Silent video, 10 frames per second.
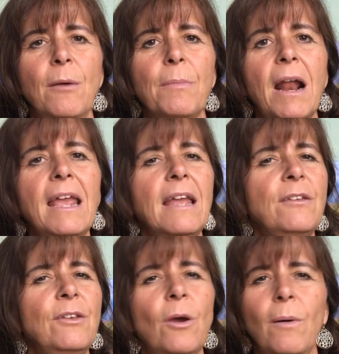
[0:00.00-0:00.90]
but I had
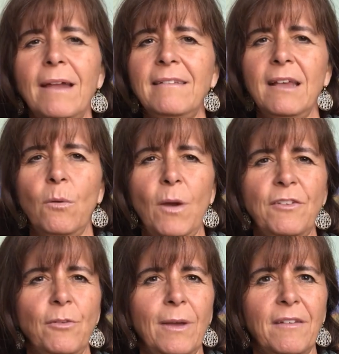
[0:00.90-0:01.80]
no idea what
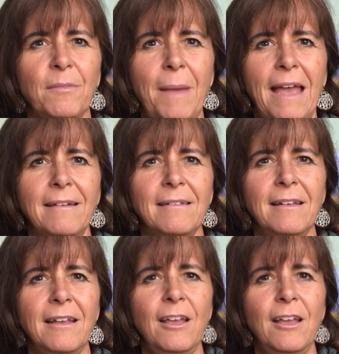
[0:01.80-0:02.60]
to expect.